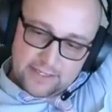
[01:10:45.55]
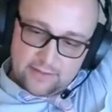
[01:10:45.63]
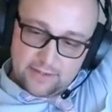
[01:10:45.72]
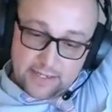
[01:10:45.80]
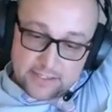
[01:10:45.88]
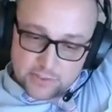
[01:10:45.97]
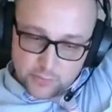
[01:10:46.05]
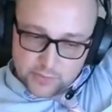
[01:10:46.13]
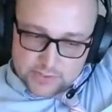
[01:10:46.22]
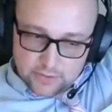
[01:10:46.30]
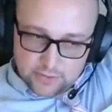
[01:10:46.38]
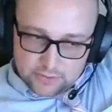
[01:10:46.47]
And as a
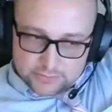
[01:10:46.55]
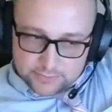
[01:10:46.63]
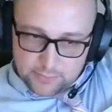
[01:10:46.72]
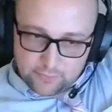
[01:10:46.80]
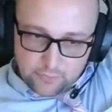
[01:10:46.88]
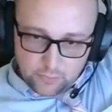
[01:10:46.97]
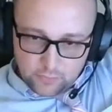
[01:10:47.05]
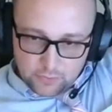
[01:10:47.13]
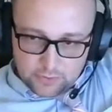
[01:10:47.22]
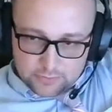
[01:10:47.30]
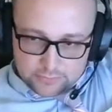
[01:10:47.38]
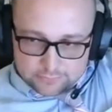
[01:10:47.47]
result,
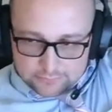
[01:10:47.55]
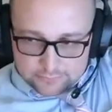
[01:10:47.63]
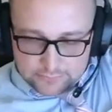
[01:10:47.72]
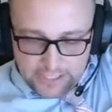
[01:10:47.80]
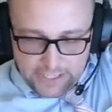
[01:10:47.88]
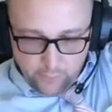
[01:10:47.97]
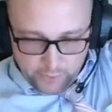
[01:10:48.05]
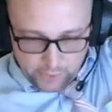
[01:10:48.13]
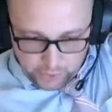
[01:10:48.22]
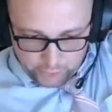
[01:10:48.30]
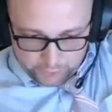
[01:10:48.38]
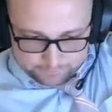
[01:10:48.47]
before I went
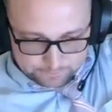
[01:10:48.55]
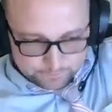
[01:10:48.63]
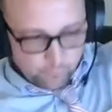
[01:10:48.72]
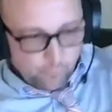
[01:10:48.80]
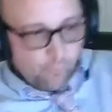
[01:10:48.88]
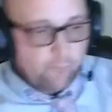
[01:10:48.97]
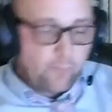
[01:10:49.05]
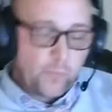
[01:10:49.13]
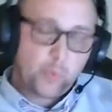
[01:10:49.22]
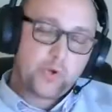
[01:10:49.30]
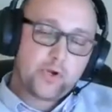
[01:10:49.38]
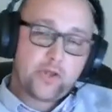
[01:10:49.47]
home,
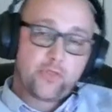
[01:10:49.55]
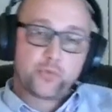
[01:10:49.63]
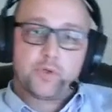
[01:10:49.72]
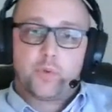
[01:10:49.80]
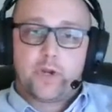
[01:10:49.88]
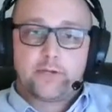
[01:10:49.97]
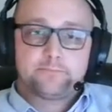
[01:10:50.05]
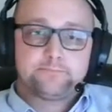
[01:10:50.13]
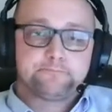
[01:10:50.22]
we were in a three-way.